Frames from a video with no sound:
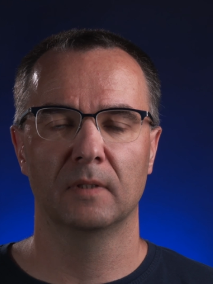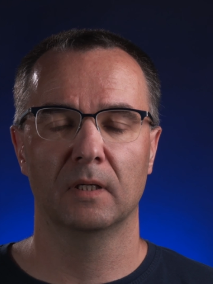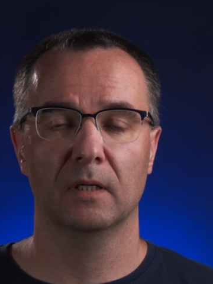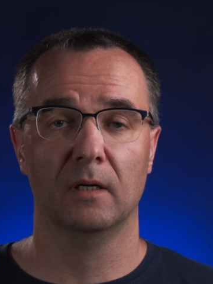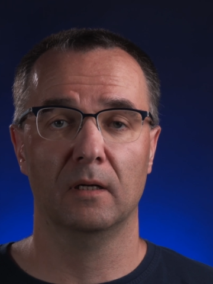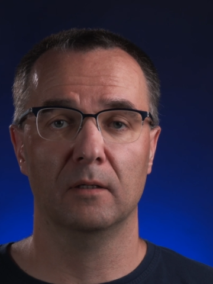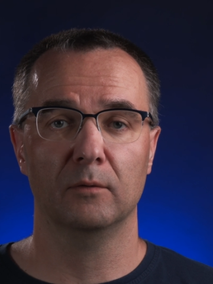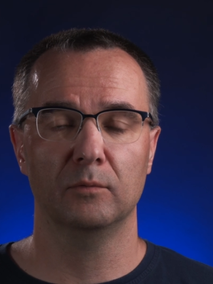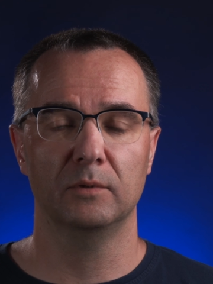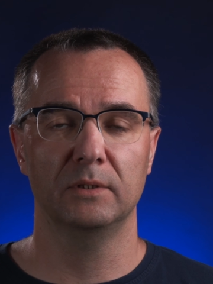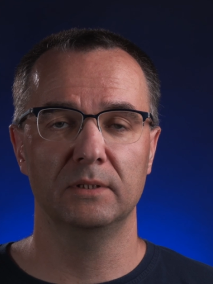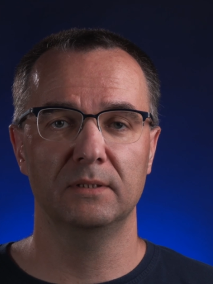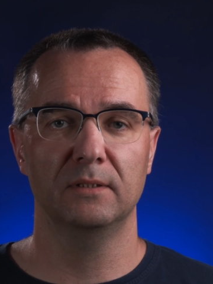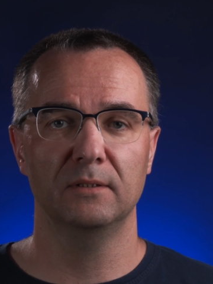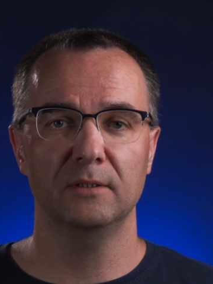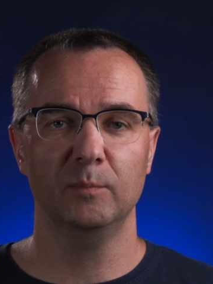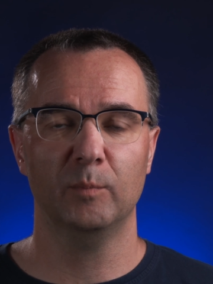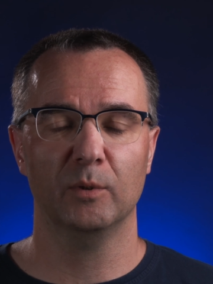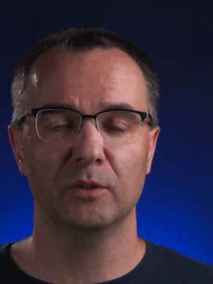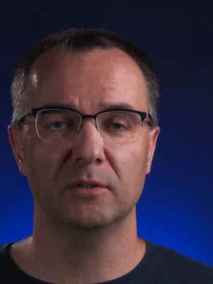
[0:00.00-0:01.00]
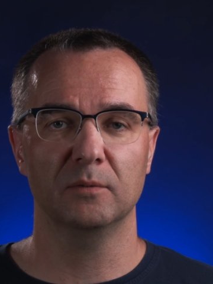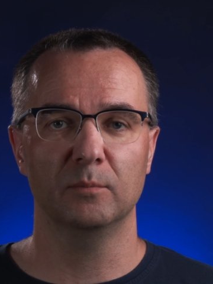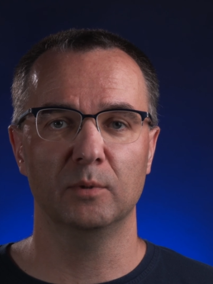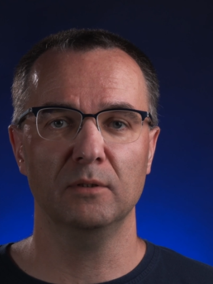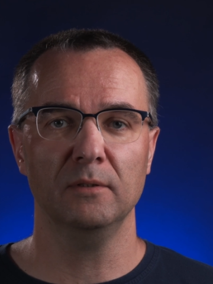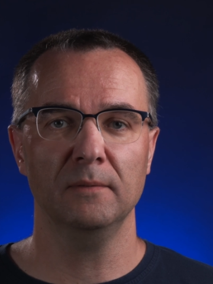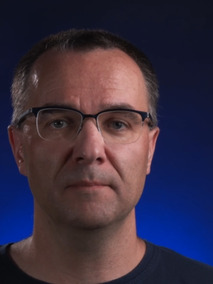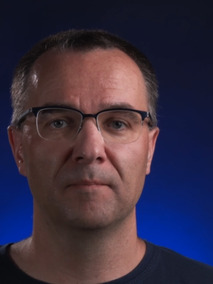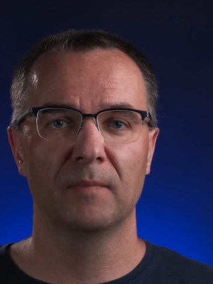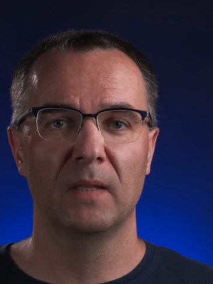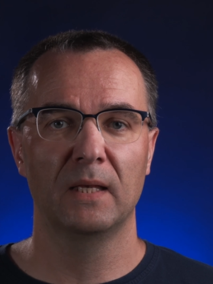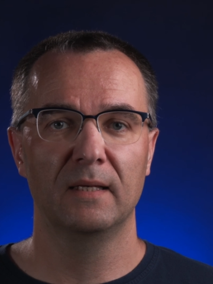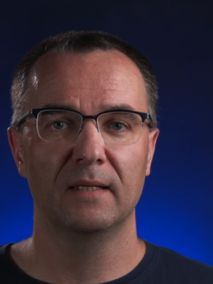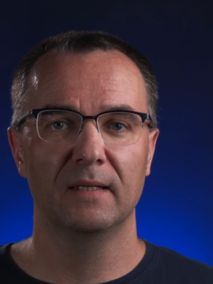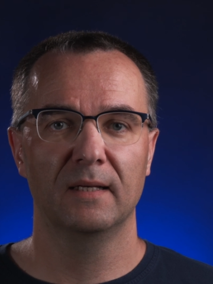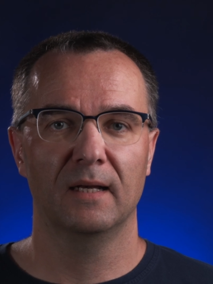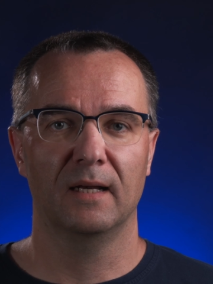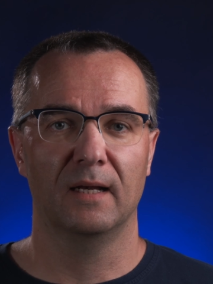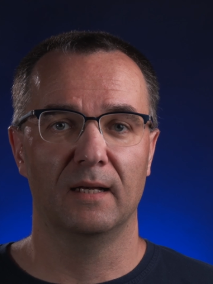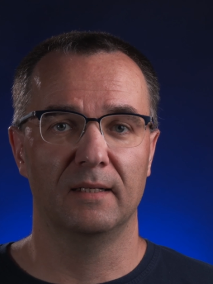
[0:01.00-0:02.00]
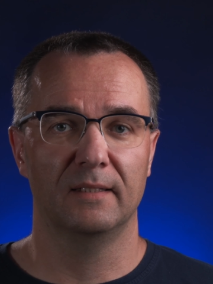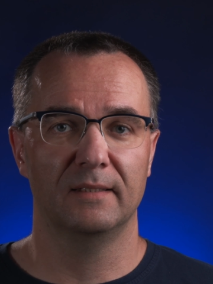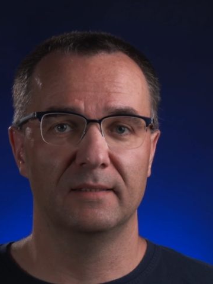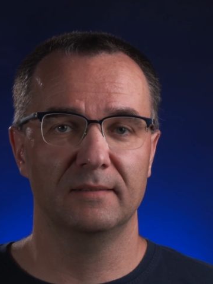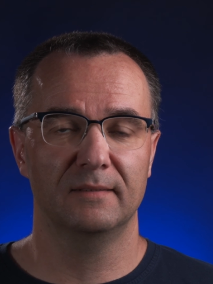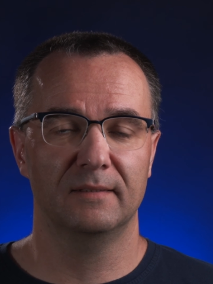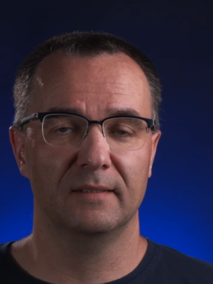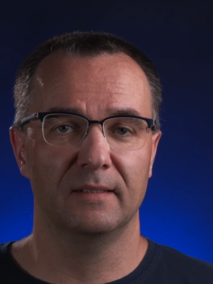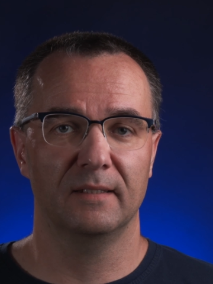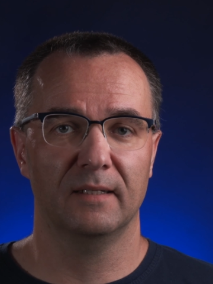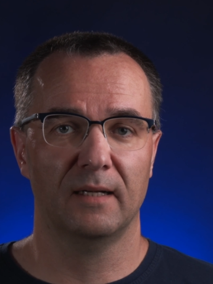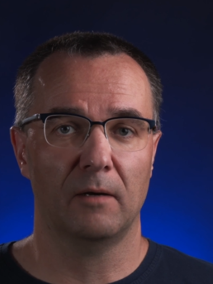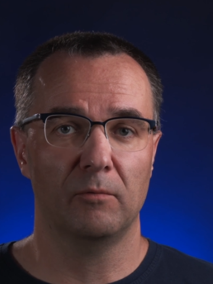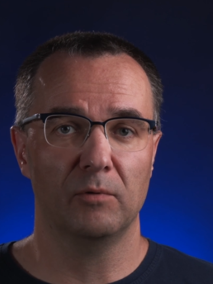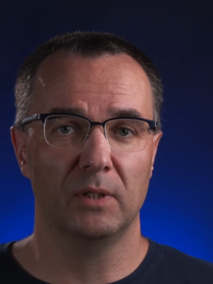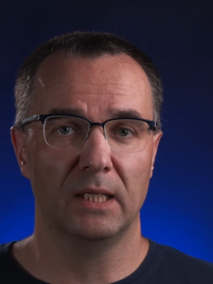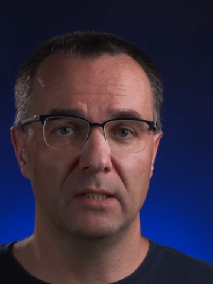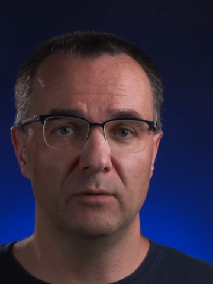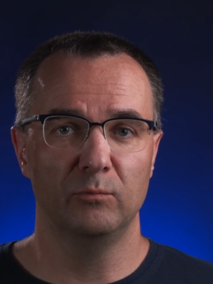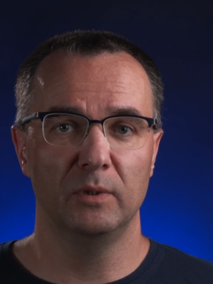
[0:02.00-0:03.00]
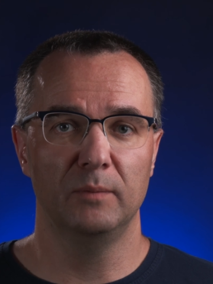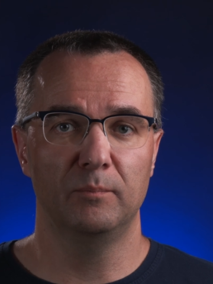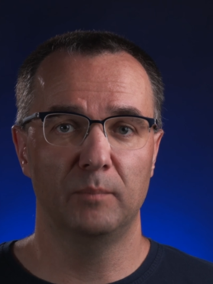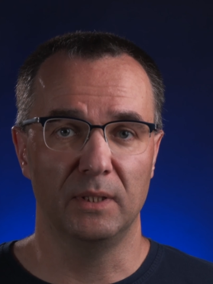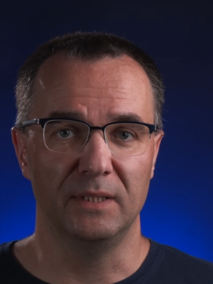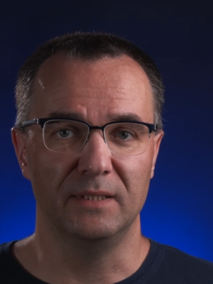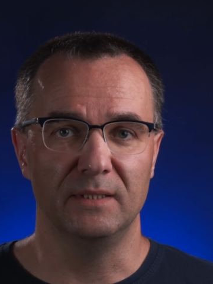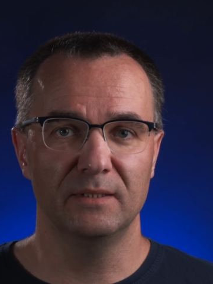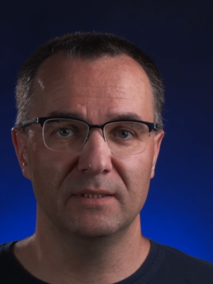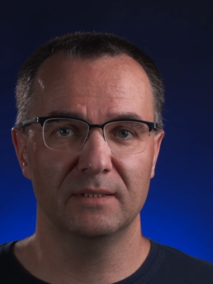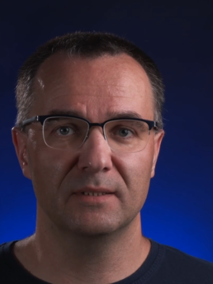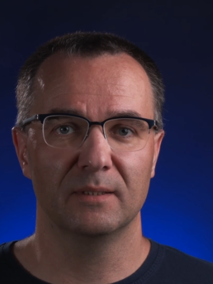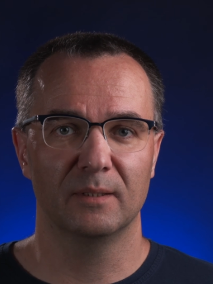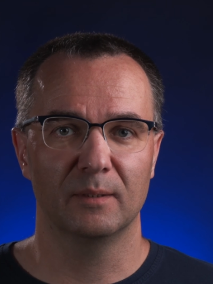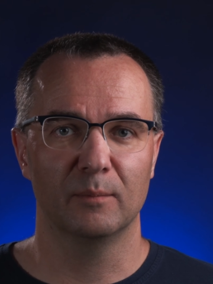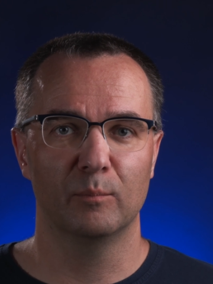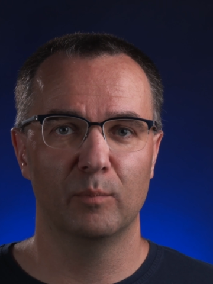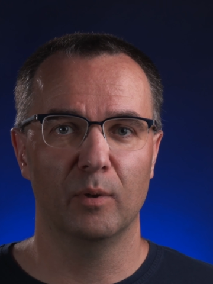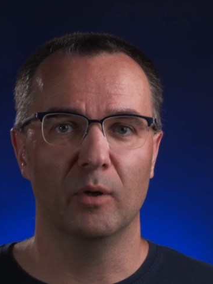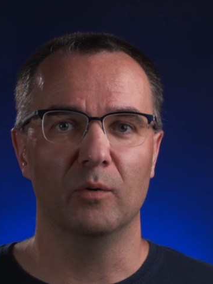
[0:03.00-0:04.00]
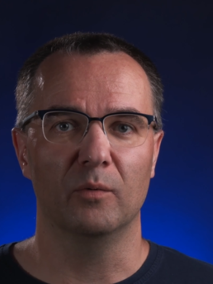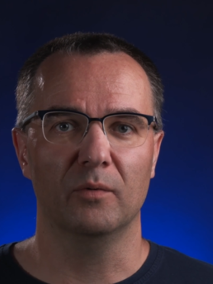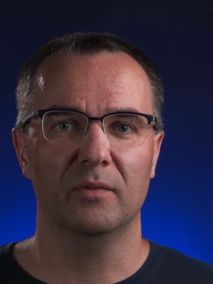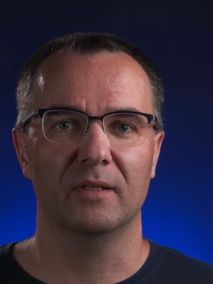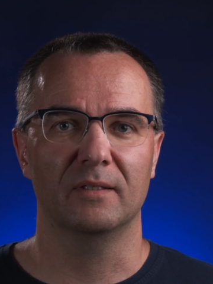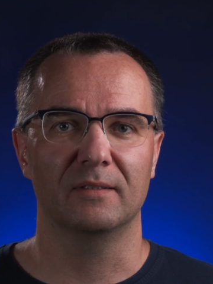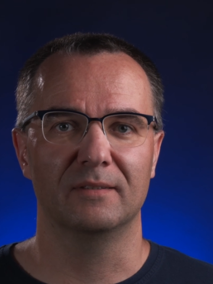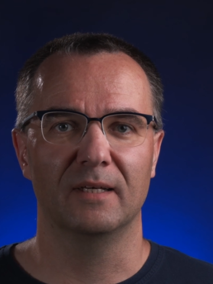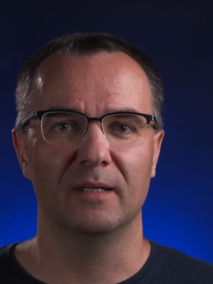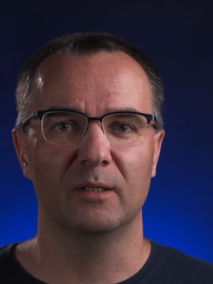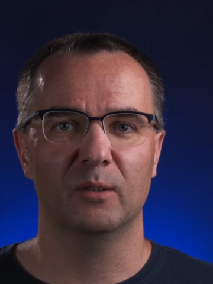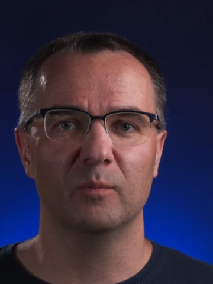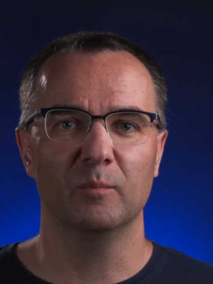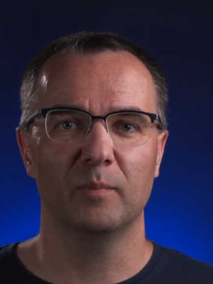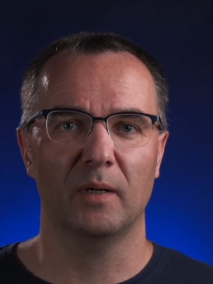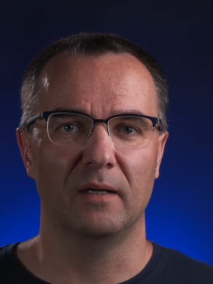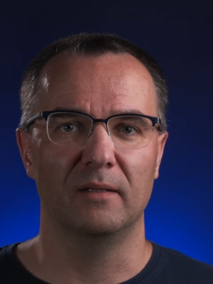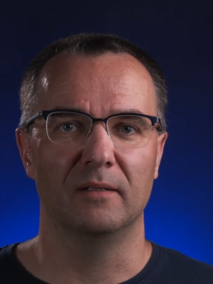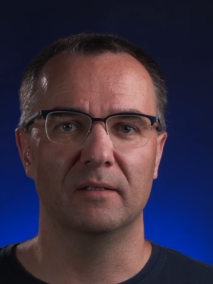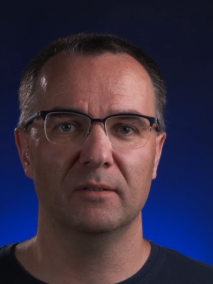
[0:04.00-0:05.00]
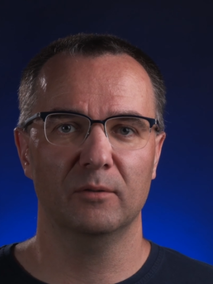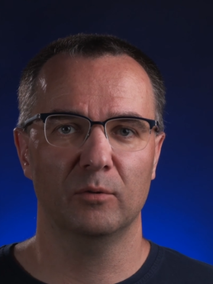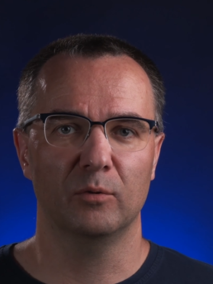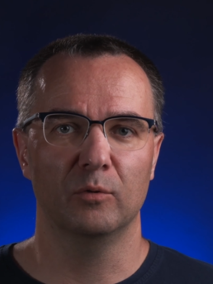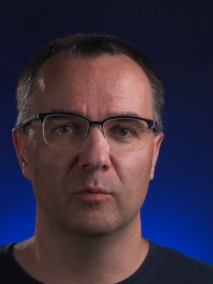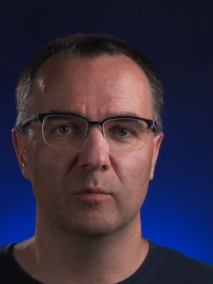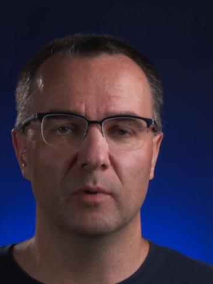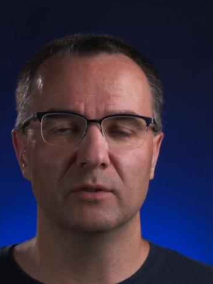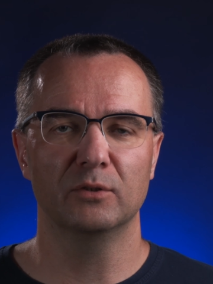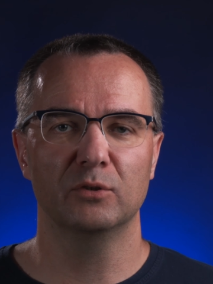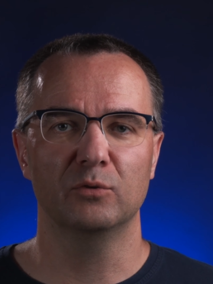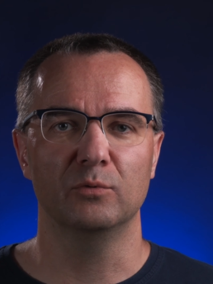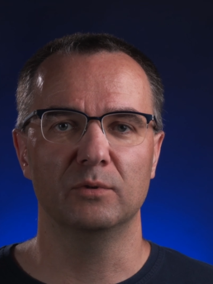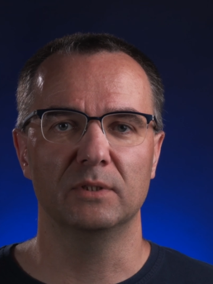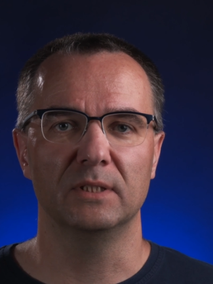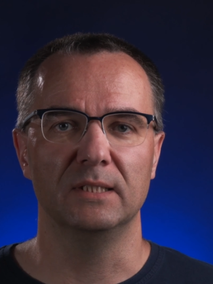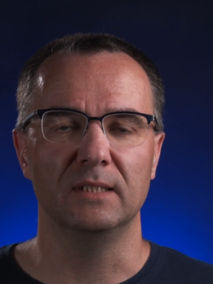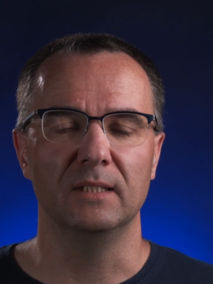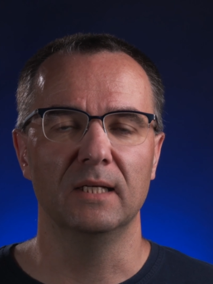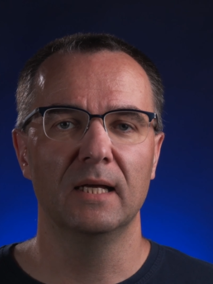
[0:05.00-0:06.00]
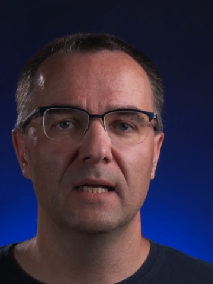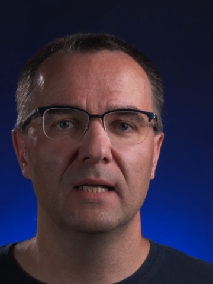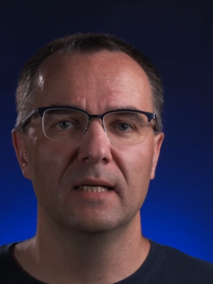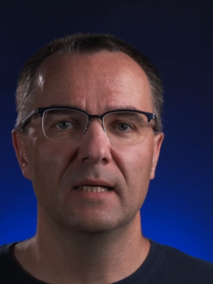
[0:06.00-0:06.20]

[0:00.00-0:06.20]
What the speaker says: How is this possible? And how can we please both the compiler, who wants to see